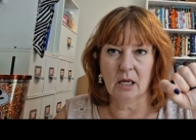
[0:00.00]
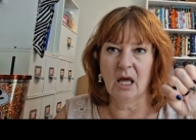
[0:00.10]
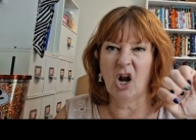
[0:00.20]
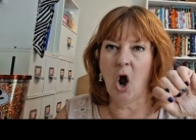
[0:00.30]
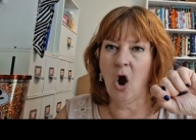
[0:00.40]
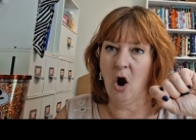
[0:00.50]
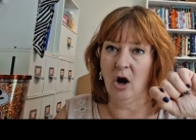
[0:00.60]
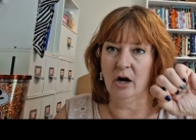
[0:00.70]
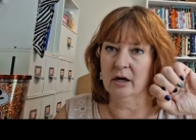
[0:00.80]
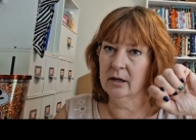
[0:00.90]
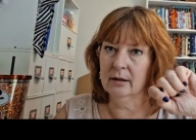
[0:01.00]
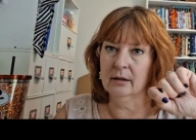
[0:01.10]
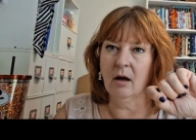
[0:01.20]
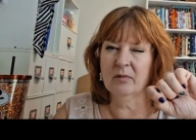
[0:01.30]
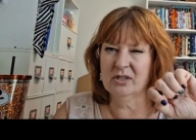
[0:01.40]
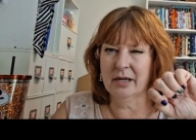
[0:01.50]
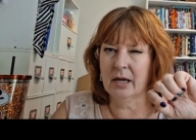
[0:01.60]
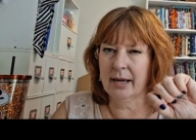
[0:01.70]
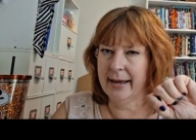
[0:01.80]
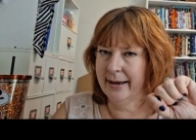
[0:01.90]
and hard, almost like
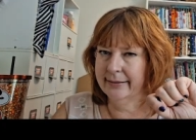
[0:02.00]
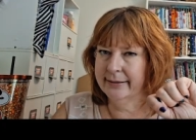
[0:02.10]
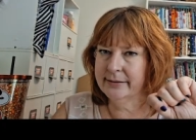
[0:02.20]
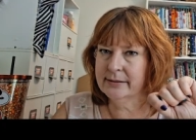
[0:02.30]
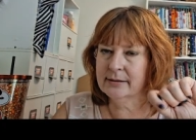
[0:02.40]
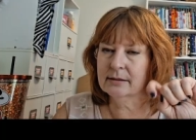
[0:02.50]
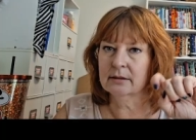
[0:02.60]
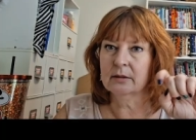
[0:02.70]
a callus.